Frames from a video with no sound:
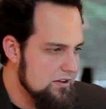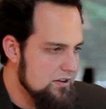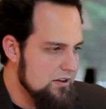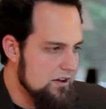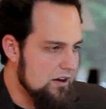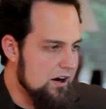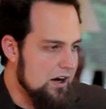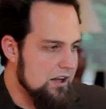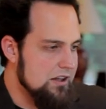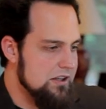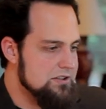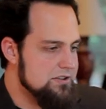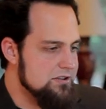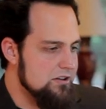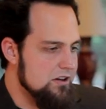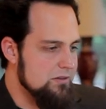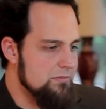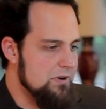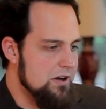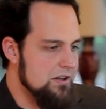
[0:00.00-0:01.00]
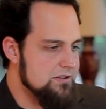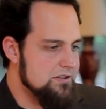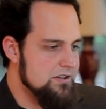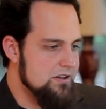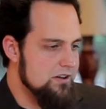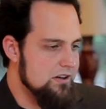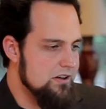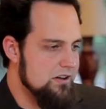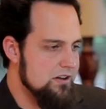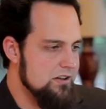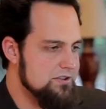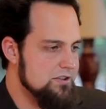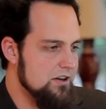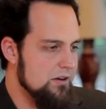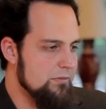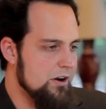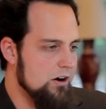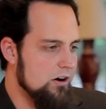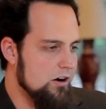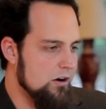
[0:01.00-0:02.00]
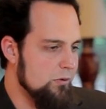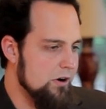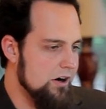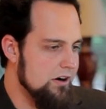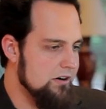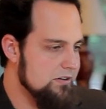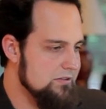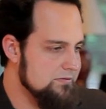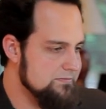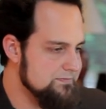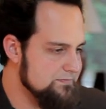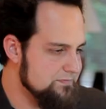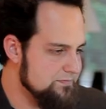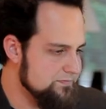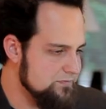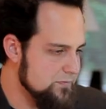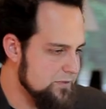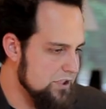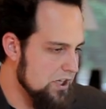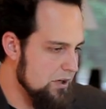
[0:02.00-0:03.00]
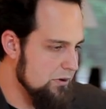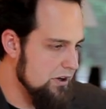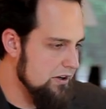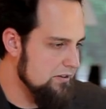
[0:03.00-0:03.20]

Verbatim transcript: All right, let's talk about uh, let's talk about hardware, shall we?